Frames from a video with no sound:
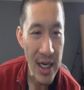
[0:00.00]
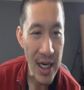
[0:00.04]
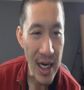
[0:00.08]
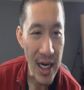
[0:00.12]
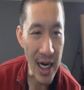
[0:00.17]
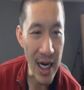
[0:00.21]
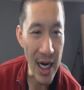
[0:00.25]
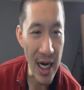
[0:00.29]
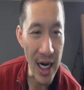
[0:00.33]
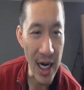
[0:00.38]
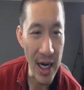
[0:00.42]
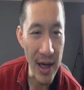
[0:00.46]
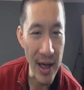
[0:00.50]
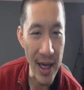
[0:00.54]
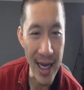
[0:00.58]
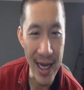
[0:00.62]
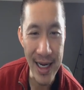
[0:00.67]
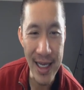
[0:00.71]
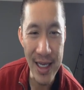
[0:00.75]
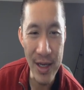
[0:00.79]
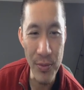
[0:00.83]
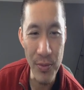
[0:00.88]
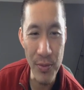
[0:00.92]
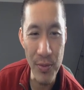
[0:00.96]

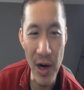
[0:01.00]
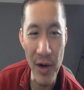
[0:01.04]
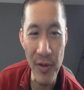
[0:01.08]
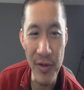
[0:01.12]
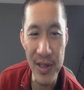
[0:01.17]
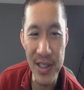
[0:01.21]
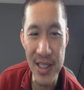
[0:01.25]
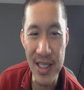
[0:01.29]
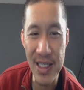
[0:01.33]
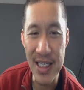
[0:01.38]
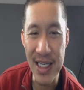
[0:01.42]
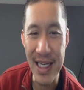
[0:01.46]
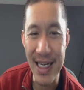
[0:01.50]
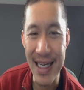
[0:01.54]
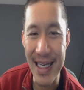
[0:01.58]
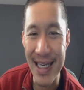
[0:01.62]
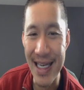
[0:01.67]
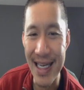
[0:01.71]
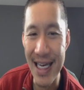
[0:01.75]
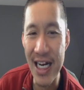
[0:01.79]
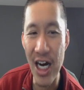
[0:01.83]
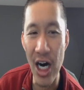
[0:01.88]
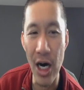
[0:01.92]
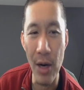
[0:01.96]
and he references
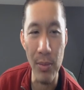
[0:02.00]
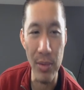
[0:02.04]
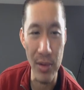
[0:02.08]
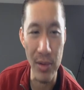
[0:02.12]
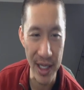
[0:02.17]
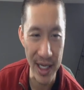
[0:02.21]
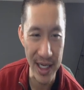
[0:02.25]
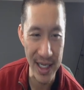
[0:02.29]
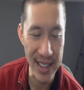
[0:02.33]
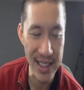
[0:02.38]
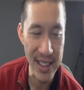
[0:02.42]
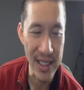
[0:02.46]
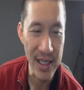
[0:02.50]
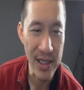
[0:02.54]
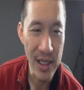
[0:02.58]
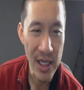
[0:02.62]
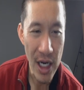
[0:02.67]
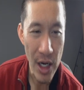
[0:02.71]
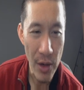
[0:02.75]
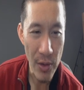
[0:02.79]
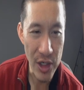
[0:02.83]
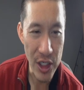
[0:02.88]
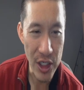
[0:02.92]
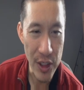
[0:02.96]
GitHub links.
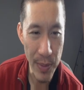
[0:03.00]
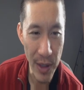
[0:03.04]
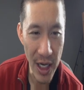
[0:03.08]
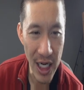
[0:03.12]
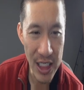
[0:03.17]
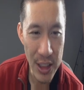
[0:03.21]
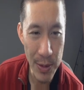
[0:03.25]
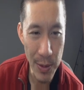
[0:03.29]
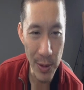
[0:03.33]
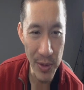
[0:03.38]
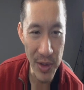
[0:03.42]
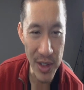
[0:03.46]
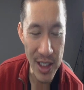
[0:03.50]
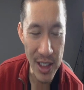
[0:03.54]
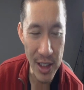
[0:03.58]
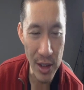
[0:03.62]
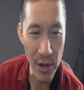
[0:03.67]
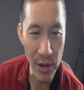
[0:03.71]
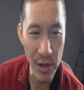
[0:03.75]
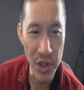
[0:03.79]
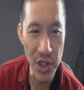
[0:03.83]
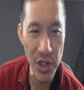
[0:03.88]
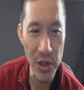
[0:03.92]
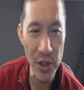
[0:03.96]
Responsible
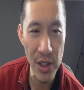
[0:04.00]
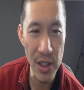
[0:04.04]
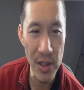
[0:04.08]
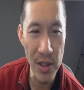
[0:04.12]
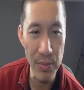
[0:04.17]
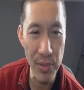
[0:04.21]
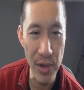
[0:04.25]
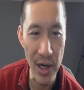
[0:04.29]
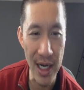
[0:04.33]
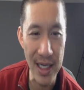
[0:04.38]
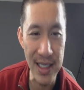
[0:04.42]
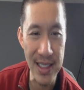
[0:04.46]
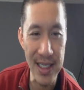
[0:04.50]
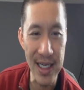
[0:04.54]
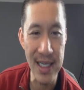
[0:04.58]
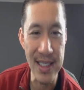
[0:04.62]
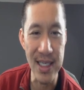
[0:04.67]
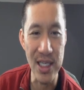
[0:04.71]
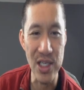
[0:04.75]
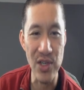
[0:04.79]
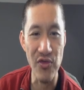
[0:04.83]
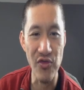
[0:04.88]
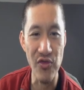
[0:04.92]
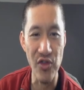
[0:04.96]
disclosure process
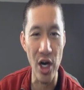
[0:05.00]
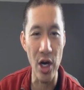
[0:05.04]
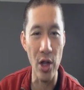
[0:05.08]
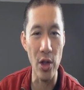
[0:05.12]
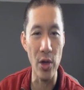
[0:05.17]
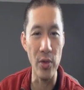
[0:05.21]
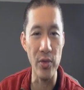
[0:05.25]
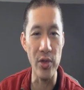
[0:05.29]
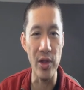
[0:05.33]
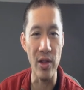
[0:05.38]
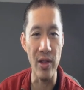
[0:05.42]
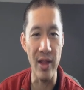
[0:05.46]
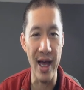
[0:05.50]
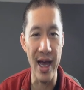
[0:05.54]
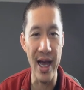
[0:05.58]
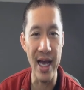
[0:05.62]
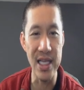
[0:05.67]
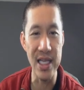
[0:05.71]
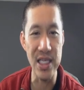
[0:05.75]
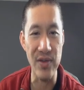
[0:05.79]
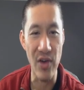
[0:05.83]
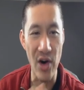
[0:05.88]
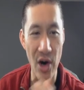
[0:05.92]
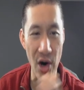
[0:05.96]
has followed the
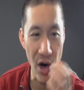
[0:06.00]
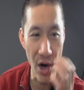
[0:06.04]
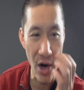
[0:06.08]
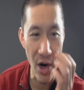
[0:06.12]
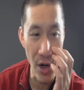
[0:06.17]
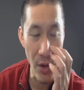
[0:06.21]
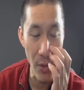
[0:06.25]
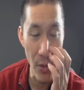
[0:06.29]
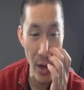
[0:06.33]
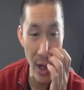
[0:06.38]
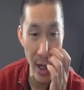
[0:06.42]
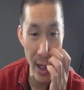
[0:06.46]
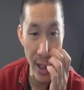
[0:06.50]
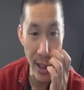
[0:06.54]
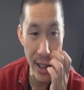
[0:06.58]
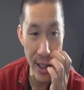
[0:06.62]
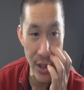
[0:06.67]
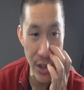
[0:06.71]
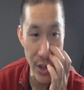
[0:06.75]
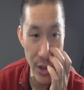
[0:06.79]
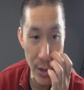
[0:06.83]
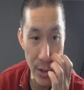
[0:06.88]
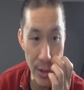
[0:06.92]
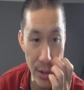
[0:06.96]
lines of hardware
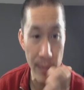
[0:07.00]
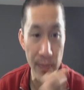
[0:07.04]
issues